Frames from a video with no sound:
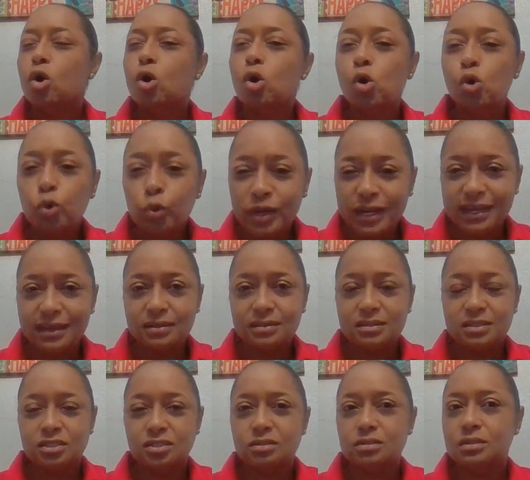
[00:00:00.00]
own it
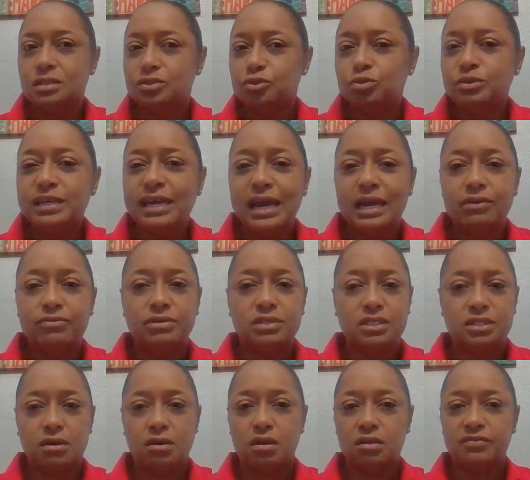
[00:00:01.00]
so that you can
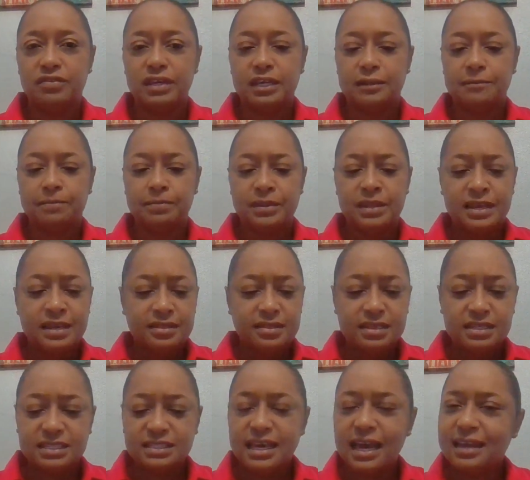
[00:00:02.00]
resolve it. The
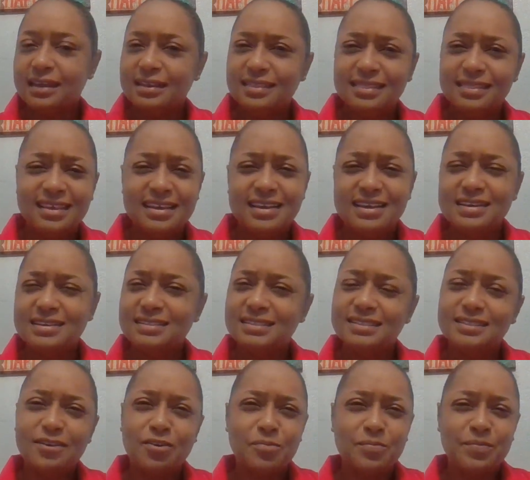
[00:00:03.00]
second thing is
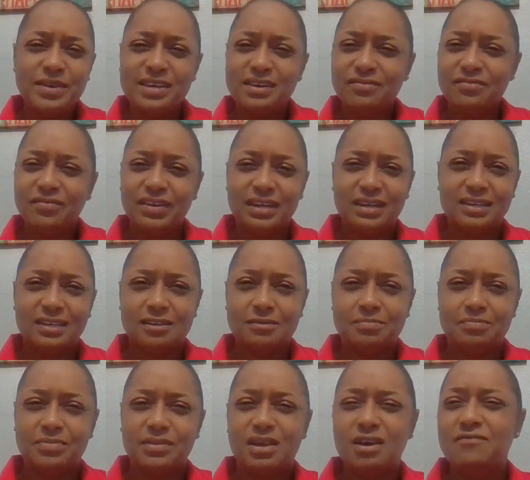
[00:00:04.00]
don't be a
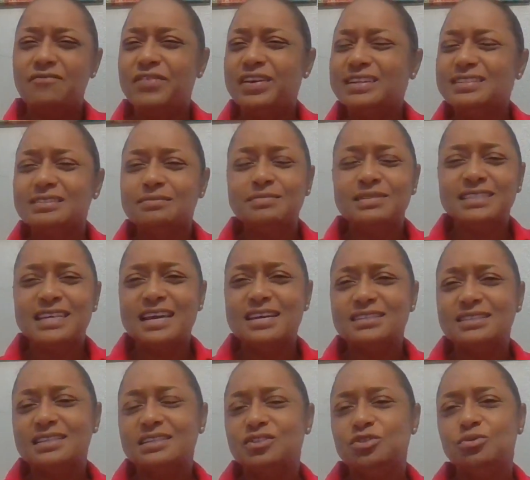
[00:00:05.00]
victim. A victim says
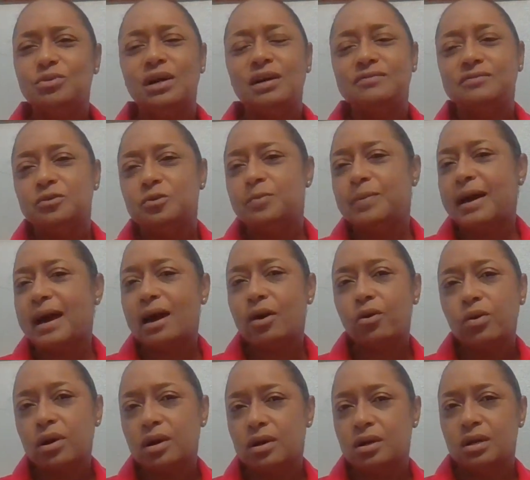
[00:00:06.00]
that you have no
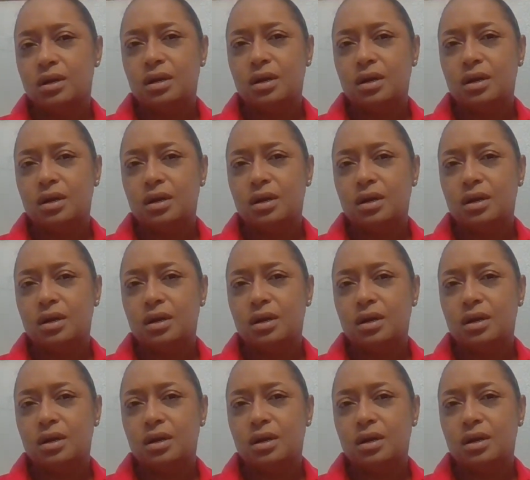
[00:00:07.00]
power.